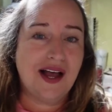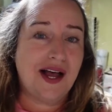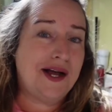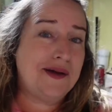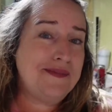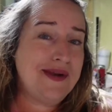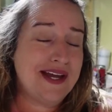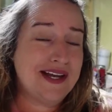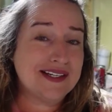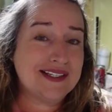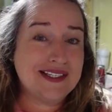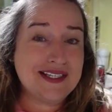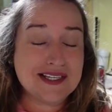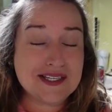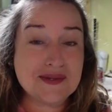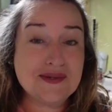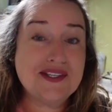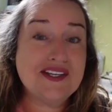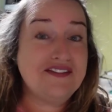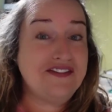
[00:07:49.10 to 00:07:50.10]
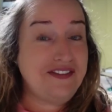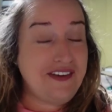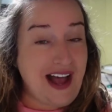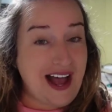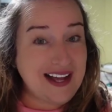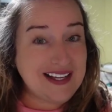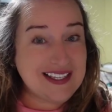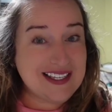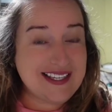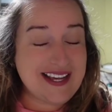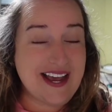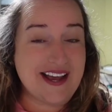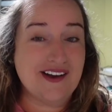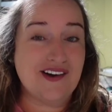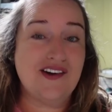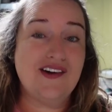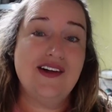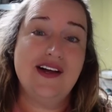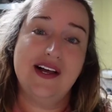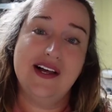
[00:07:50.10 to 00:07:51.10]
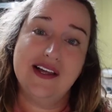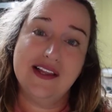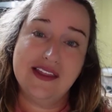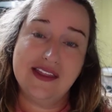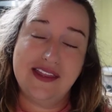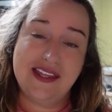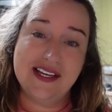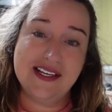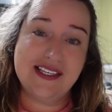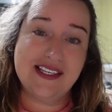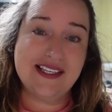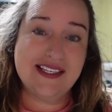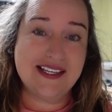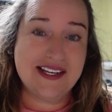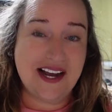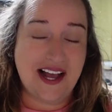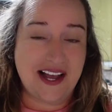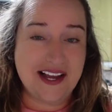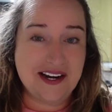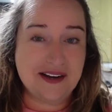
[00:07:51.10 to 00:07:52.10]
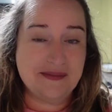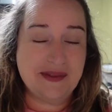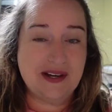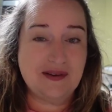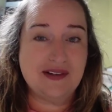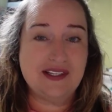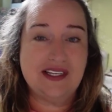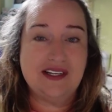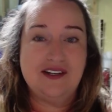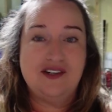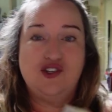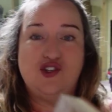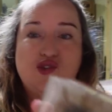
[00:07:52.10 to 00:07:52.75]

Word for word: Up next, this was a fast sale. This is an item that was in a